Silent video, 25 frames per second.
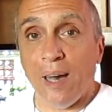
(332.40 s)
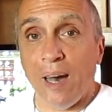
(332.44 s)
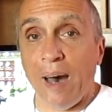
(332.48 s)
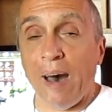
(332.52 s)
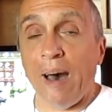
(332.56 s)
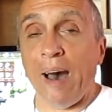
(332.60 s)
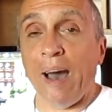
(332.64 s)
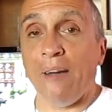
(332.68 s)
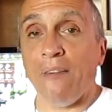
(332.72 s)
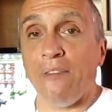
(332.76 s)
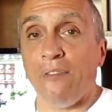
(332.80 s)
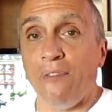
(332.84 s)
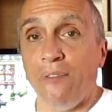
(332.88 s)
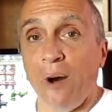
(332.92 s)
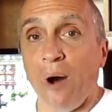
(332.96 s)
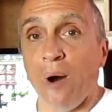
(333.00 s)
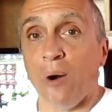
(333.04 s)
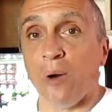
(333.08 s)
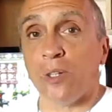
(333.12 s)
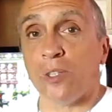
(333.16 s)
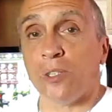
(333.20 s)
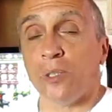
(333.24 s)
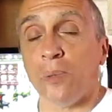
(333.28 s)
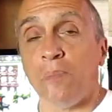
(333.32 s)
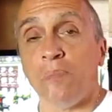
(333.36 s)
All right,
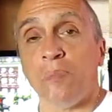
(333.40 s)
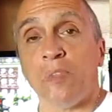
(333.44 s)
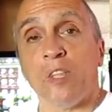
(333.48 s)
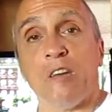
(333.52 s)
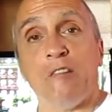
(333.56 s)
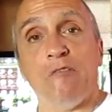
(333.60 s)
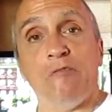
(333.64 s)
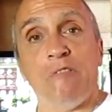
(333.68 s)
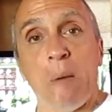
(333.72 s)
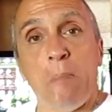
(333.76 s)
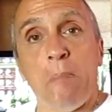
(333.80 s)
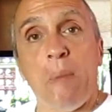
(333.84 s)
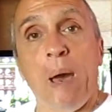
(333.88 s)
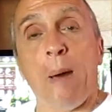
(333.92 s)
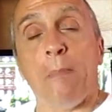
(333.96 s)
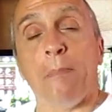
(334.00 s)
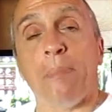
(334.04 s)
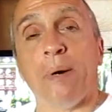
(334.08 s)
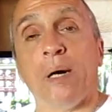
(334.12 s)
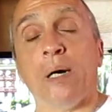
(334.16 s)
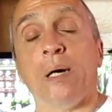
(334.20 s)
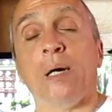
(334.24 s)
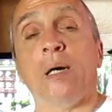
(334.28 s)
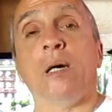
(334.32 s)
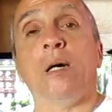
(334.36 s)
folks,
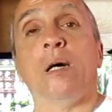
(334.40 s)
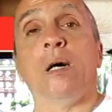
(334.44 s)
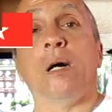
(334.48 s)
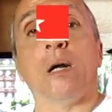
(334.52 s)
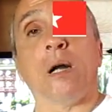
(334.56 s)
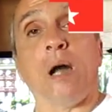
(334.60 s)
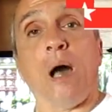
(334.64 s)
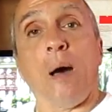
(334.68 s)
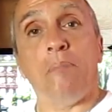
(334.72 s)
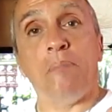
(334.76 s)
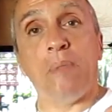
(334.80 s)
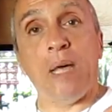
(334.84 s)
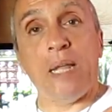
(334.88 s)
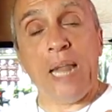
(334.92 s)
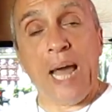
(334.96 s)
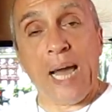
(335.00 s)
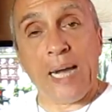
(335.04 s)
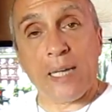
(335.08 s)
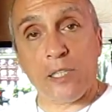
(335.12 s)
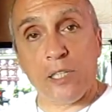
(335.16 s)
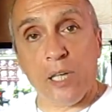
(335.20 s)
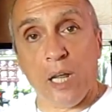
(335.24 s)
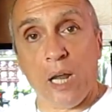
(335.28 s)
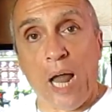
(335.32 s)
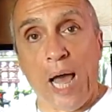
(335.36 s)
remember, come the
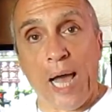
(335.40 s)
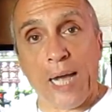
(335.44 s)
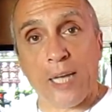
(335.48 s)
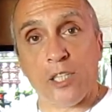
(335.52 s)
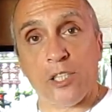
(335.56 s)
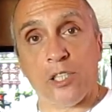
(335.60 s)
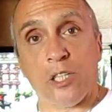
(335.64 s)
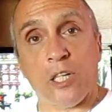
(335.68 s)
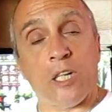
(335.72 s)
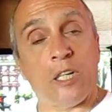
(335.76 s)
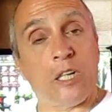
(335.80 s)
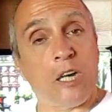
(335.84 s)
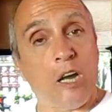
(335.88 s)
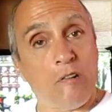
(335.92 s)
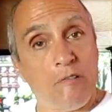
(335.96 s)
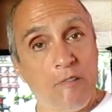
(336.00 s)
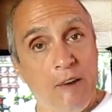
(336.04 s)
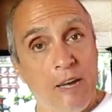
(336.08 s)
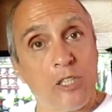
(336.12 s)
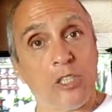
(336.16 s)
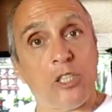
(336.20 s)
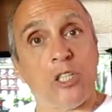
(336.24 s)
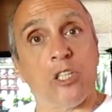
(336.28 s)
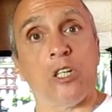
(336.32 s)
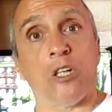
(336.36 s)
next election,
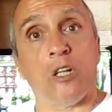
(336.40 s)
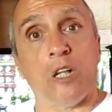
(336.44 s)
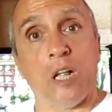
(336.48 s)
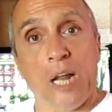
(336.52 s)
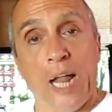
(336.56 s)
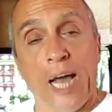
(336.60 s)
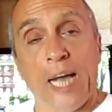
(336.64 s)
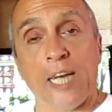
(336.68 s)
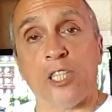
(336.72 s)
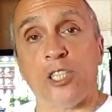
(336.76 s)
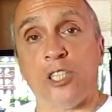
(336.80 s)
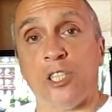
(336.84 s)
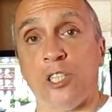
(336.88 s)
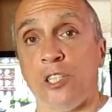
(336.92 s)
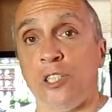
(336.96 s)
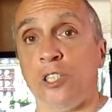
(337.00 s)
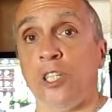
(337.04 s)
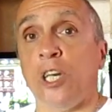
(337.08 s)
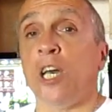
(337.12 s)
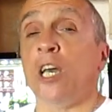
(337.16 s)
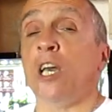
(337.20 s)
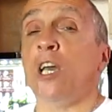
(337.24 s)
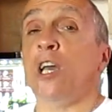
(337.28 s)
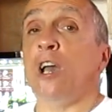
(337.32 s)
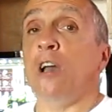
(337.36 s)
congressional
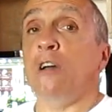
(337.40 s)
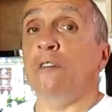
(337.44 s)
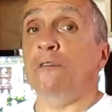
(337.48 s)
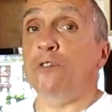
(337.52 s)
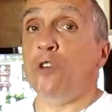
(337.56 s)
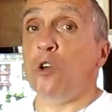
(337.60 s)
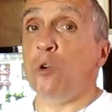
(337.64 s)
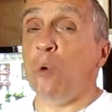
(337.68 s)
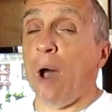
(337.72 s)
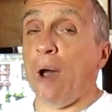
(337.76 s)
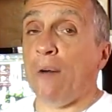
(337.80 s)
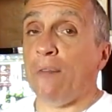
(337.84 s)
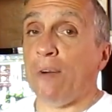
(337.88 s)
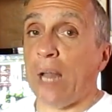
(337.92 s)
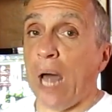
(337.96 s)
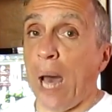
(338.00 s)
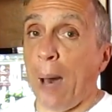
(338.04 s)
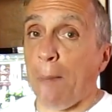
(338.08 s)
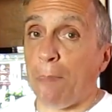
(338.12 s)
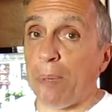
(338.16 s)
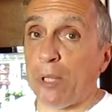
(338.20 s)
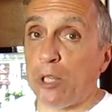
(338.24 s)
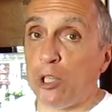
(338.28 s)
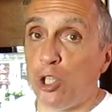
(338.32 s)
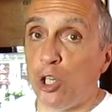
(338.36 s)
elections, if you have an
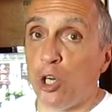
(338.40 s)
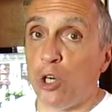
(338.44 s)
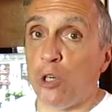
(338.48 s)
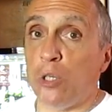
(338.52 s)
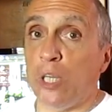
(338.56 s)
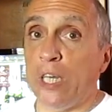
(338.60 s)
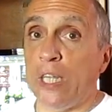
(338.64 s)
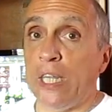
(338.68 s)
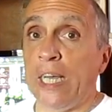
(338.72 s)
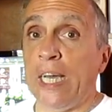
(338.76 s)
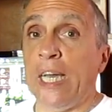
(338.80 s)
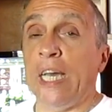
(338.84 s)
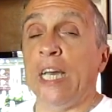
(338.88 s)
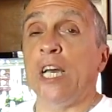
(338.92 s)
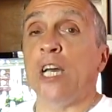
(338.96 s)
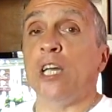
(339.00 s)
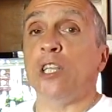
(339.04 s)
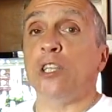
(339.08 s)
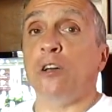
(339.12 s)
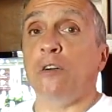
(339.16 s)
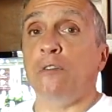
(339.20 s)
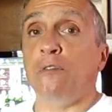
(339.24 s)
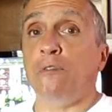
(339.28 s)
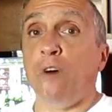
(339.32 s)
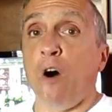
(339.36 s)
opportunity
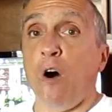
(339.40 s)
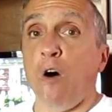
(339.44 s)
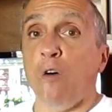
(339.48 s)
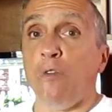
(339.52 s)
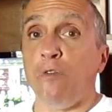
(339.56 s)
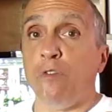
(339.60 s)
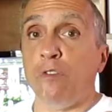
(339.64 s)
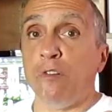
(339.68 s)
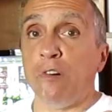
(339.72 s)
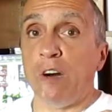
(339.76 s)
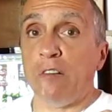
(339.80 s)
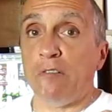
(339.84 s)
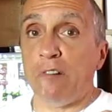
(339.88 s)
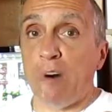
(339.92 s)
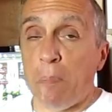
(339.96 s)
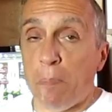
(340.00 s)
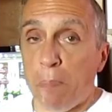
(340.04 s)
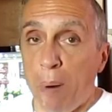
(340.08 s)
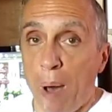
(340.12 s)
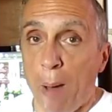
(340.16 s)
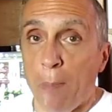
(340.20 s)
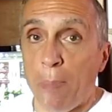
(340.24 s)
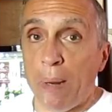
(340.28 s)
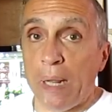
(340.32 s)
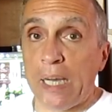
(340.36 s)
to vote for a
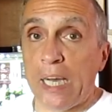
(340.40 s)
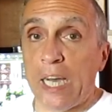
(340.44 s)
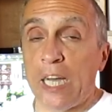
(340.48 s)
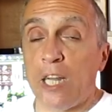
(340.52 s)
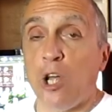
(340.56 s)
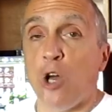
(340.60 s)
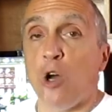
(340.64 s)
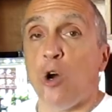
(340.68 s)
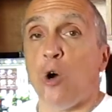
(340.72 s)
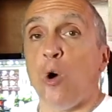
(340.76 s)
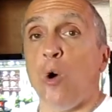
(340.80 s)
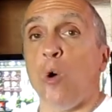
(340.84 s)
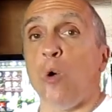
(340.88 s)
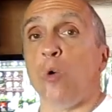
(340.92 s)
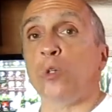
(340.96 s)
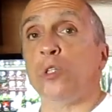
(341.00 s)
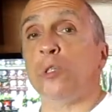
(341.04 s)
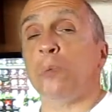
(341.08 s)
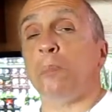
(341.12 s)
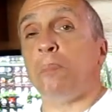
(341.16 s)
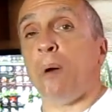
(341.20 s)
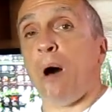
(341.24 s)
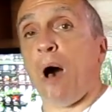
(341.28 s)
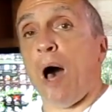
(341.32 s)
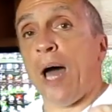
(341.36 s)
Republican who's
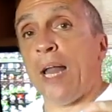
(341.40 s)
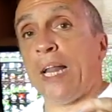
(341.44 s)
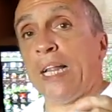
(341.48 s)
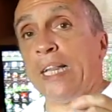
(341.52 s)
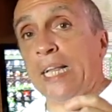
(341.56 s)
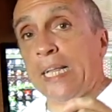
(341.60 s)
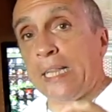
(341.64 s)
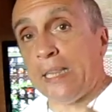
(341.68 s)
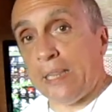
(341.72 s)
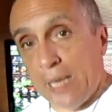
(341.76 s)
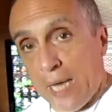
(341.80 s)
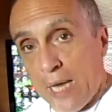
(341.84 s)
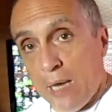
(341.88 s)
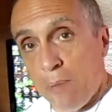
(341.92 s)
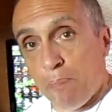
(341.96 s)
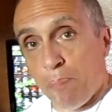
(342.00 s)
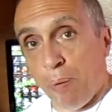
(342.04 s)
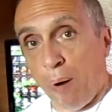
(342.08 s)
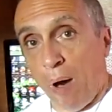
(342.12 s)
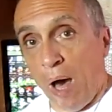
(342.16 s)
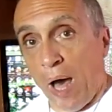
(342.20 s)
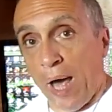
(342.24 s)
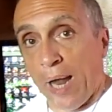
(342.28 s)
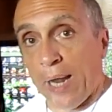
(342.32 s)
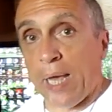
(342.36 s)
a part of the Tea
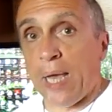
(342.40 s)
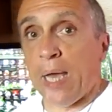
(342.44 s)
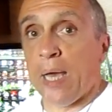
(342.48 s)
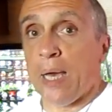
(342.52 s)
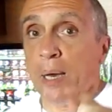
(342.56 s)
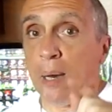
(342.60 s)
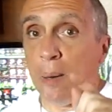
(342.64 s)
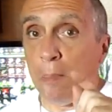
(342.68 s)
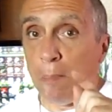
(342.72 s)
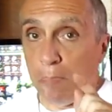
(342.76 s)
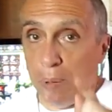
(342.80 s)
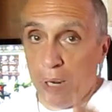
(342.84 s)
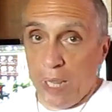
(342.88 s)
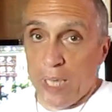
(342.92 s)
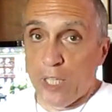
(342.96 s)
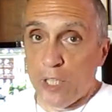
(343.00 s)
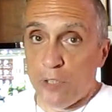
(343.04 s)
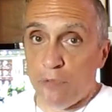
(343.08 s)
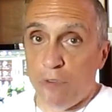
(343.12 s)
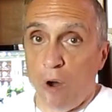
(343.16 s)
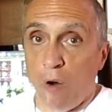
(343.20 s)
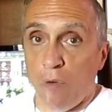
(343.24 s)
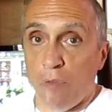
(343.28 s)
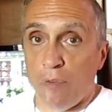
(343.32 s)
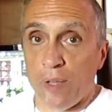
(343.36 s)
Party,
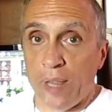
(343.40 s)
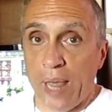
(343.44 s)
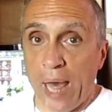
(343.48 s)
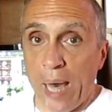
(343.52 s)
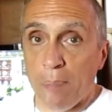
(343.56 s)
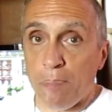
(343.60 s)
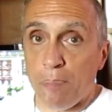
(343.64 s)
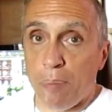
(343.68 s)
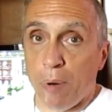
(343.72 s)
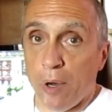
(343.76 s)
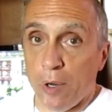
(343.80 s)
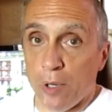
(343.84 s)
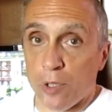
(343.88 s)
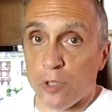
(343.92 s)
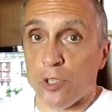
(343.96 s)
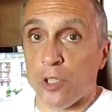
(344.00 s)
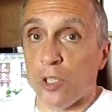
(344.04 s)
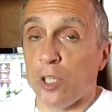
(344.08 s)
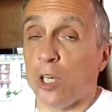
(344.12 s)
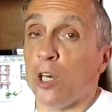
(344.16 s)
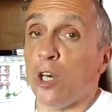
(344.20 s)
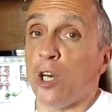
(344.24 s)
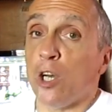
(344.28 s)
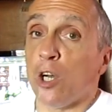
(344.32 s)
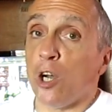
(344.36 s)
please vote for that
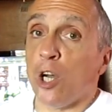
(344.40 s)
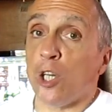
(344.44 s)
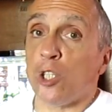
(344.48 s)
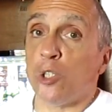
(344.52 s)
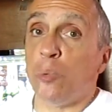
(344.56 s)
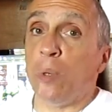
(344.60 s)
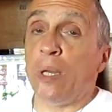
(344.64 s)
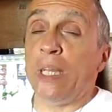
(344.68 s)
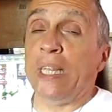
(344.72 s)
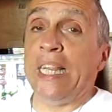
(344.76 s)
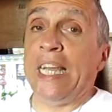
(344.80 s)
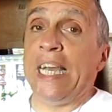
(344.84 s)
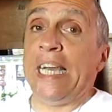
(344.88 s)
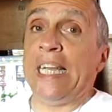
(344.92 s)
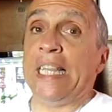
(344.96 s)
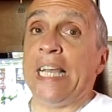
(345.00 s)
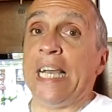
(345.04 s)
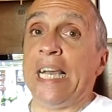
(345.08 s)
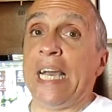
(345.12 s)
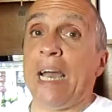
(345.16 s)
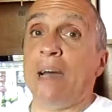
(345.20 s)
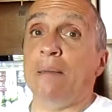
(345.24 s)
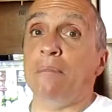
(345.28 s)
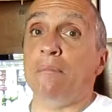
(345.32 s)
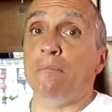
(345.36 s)
person, because we need to
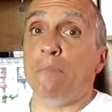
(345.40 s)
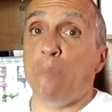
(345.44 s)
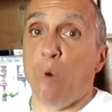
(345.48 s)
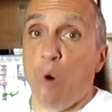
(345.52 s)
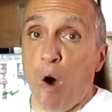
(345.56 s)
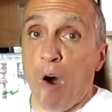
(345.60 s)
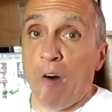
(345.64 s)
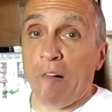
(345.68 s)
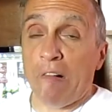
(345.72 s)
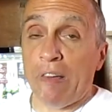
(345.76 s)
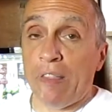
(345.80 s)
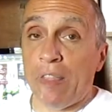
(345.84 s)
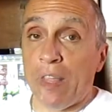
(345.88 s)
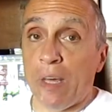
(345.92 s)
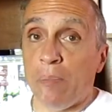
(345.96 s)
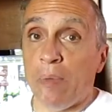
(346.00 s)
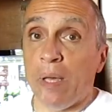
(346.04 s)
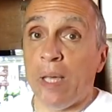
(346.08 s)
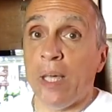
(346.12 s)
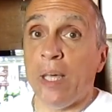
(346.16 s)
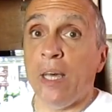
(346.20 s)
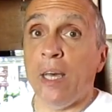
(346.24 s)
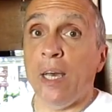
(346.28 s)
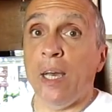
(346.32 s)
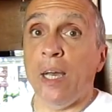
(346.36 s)
get more of them
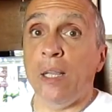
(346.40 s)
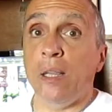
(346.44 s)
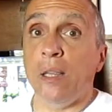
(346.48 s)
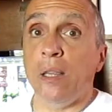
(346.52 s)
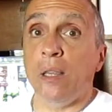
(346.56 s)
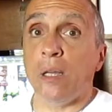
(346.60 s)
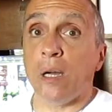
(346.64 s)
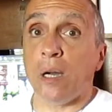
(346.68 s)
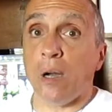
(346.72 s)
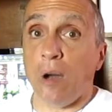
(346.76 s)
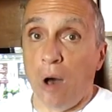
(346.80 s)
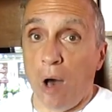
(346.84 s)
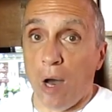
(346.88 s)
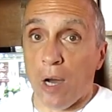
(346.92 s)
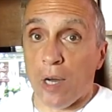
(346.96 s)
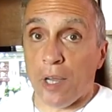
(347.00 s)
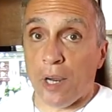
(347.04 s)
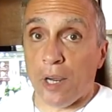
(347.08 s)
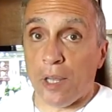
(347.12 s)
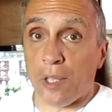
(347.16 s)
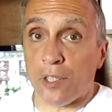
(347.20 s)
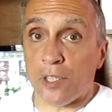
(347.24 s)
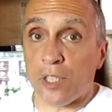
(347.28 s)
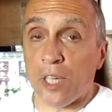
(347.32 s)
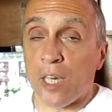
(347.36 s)
in the
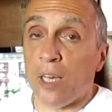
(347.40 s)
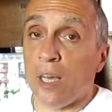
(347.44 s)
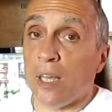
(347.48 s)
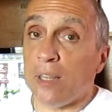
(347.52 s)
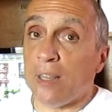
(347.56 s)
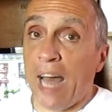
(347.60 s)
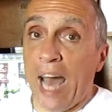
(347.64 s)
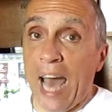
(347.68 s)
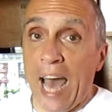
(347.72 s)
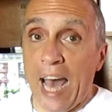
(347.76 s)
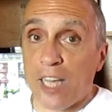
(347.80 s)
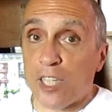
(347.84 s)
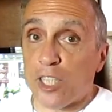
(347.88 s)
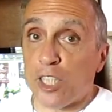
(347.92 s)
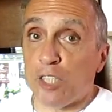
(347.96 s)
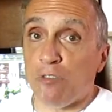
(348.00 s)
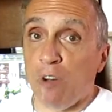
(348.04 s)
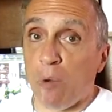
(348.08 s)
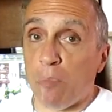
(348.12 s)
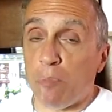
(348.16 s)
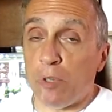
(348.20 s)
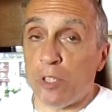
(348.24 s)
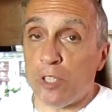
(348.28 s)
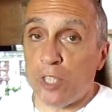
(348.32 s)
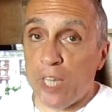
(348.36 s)
Congress, the House of
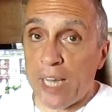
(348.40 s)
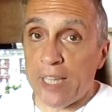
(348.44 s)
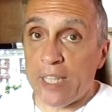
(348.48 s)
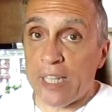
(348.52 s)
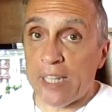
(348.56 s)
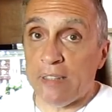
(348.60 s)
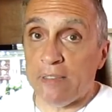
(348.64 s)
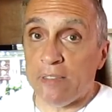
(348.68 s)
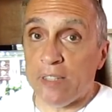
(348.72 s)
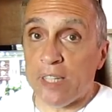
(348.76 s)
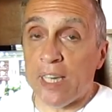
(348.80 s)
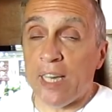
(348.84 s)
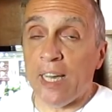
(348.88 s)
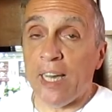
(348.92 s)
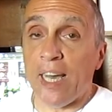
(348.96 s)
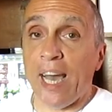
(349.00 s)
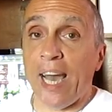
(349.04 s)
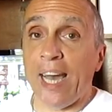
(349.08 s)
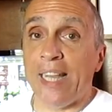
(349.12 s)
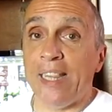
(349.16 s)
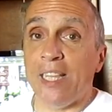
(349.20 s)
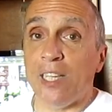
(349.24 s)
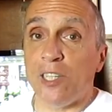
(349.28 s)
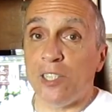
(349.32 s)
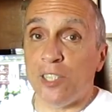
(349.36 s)
Representatives,
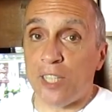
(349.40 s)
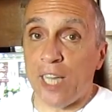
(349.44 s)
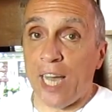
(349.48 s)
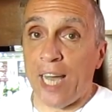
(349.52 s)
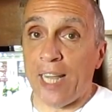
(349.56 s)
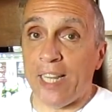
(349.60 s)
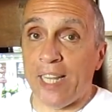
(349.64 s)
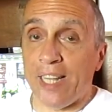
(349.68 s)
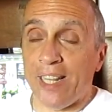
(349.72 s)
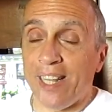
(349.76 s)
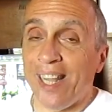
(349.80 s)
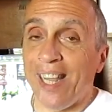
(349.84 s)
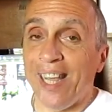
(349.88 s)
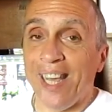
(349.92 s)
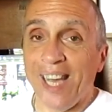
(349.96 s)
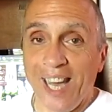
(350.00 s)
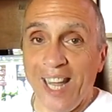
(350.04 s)
and the Senate.